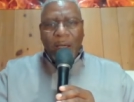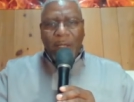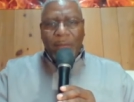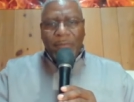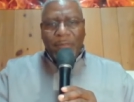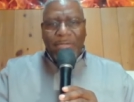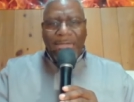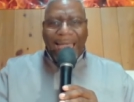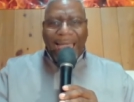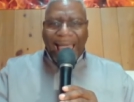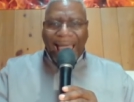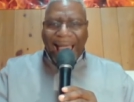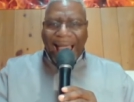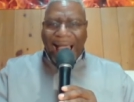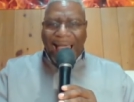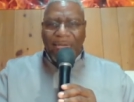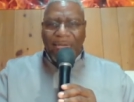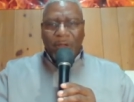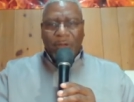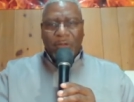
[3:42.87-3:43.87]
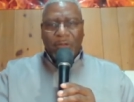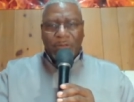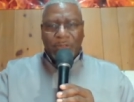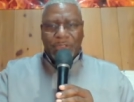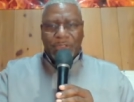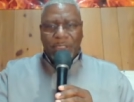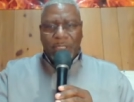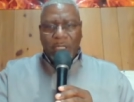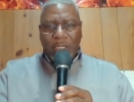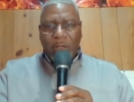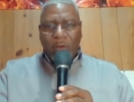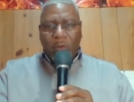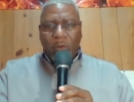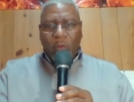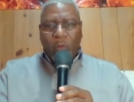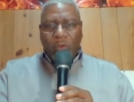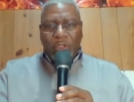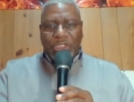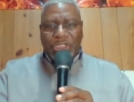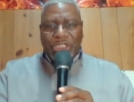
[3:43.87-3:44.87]
the isles
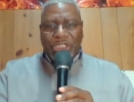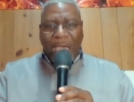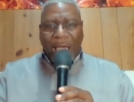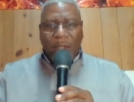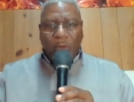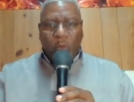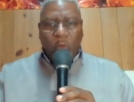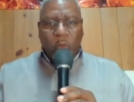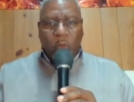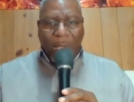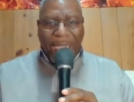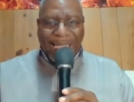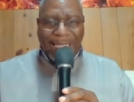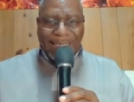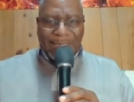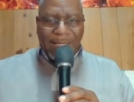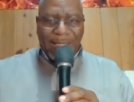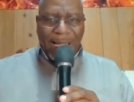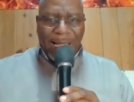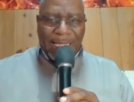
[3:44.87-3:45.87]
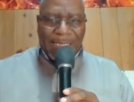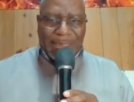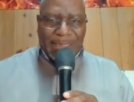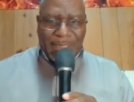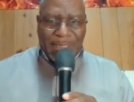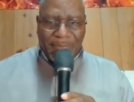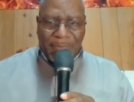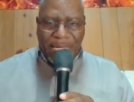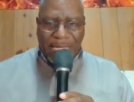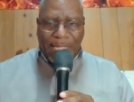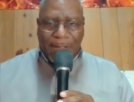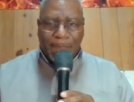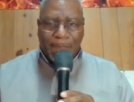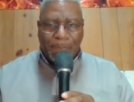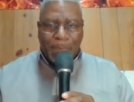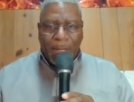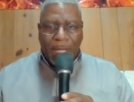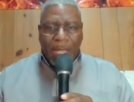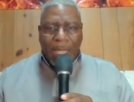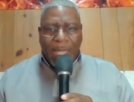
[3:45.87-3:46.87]
shall wait unto
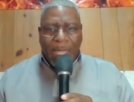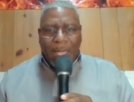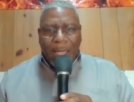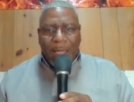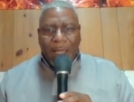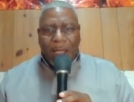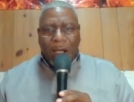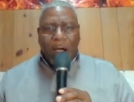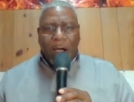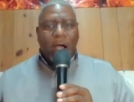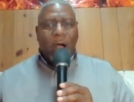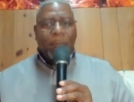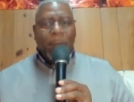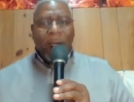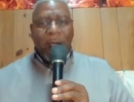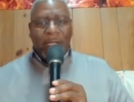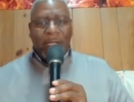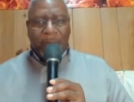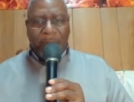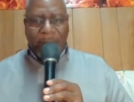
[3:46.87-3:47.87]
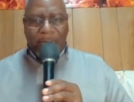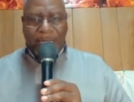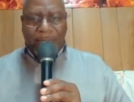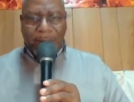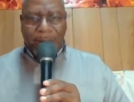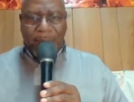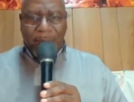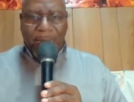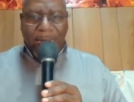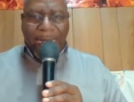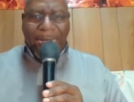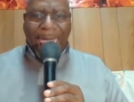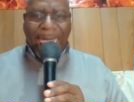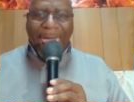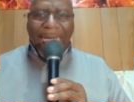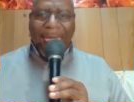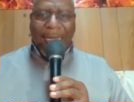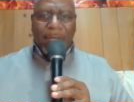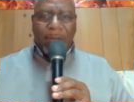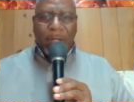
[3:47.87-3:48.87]
me, or upon me,
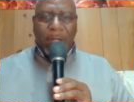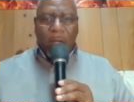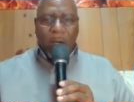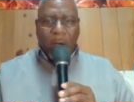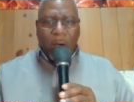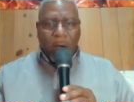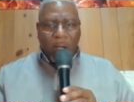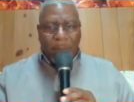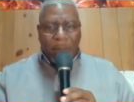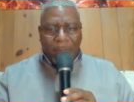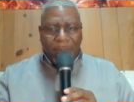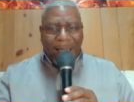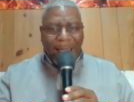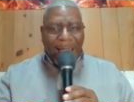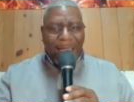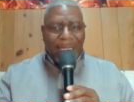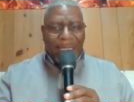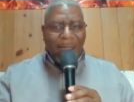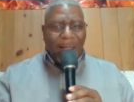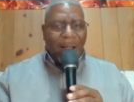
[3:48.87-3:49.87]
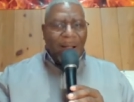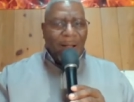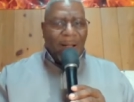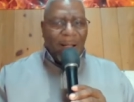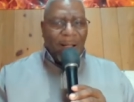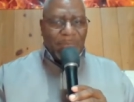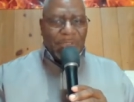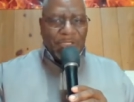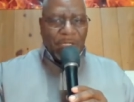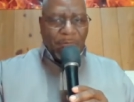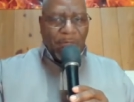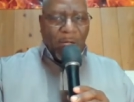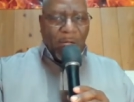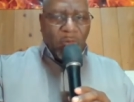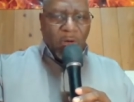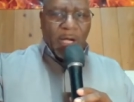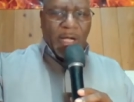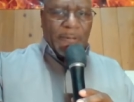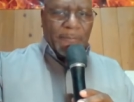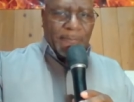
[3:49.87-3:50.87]
and on mine arm shall they
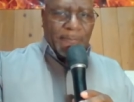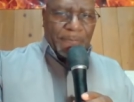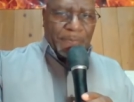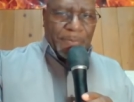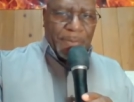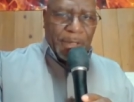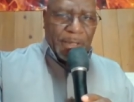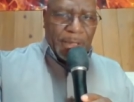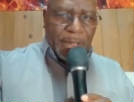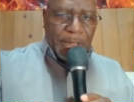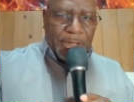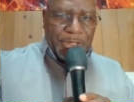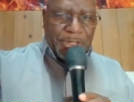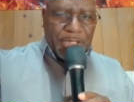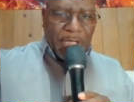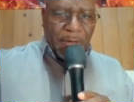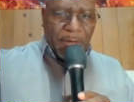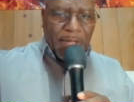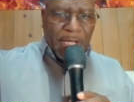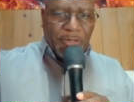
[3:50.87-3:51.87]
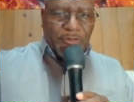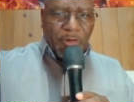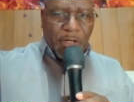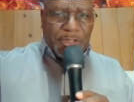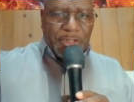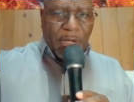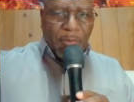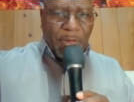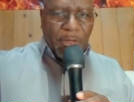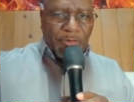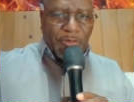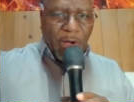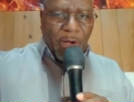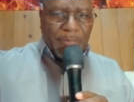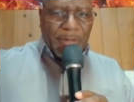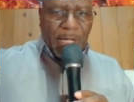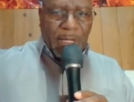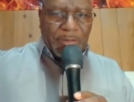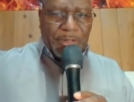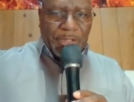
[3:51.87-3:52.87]
what? Shall they trust? I want to
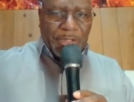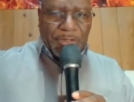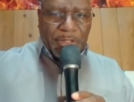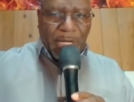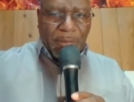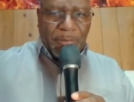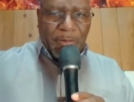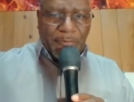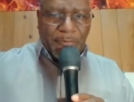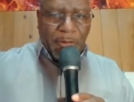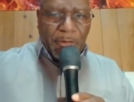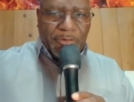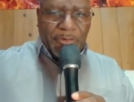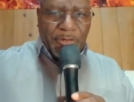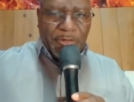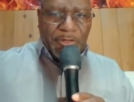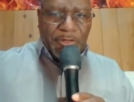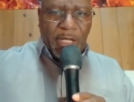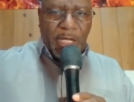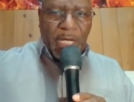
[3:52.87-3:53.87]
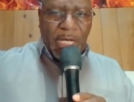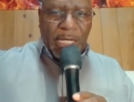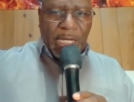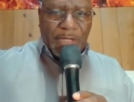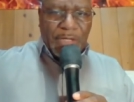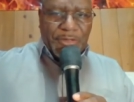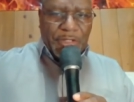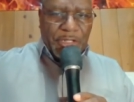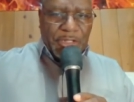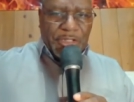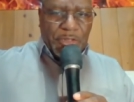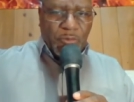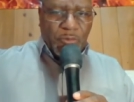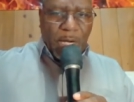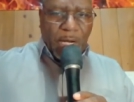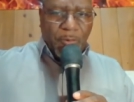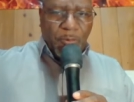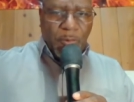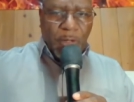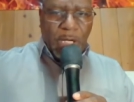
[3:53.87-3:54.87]
drop down just a couple of verses, because this is
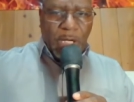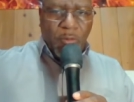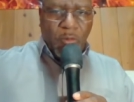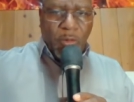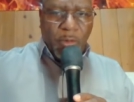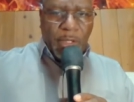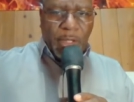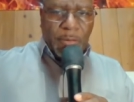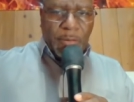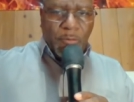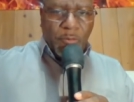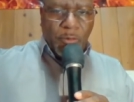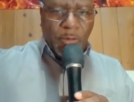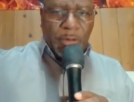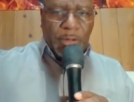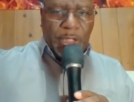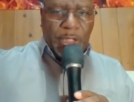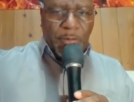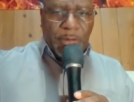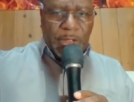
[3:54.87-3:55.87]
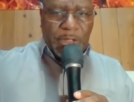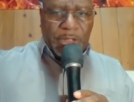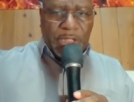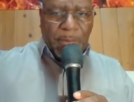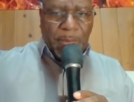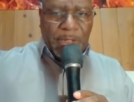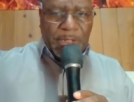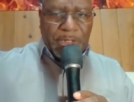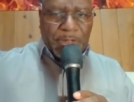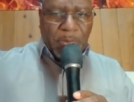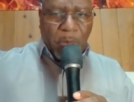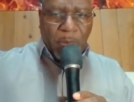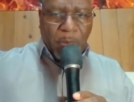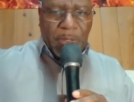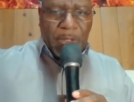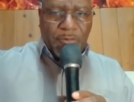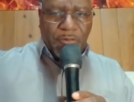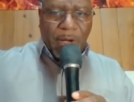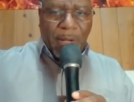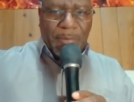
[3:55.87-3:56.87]
what I really want to deal with. Just give me just a
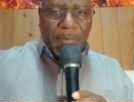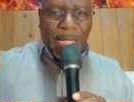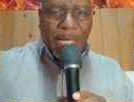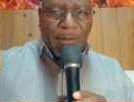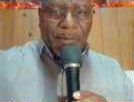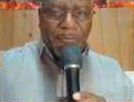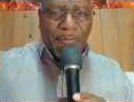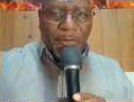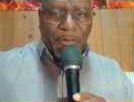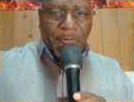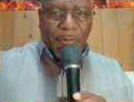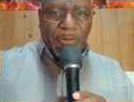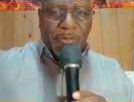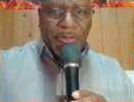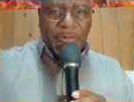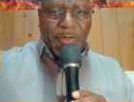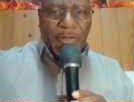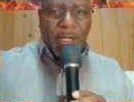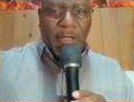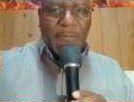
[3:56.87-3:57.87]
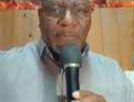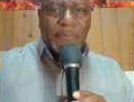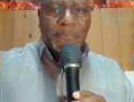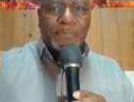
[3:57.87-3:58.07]
moment to drop down a few verses here.